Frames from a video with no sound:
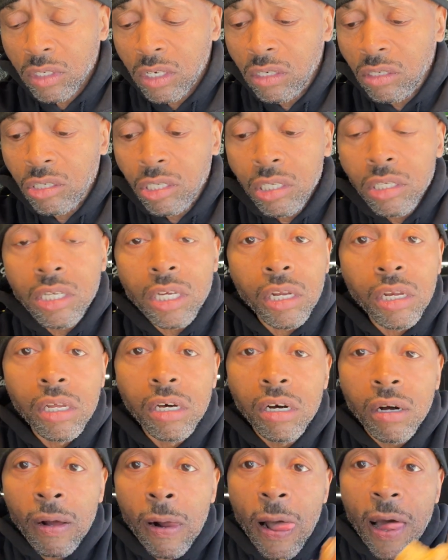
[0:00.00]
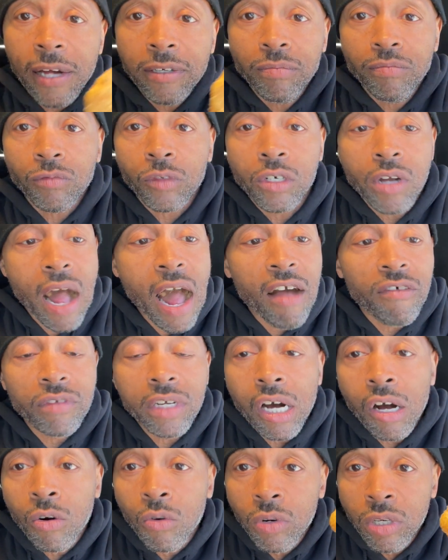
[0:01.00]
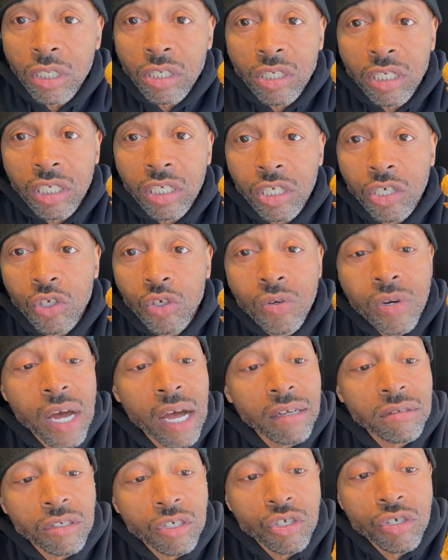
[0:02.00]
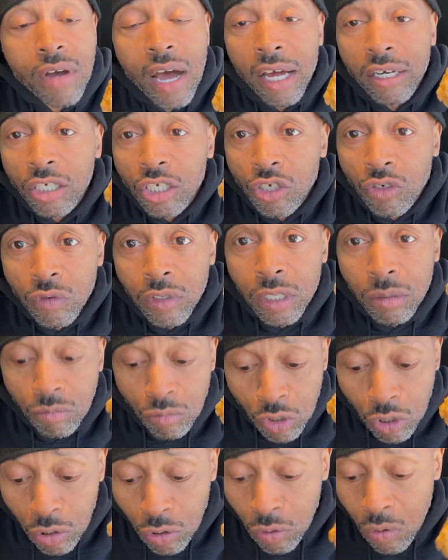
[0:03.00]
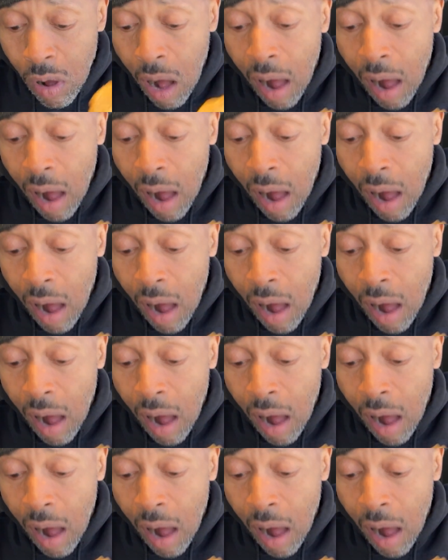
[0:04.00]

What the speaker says: She said, look, after I ordered, she said, you have to try the shrimp too.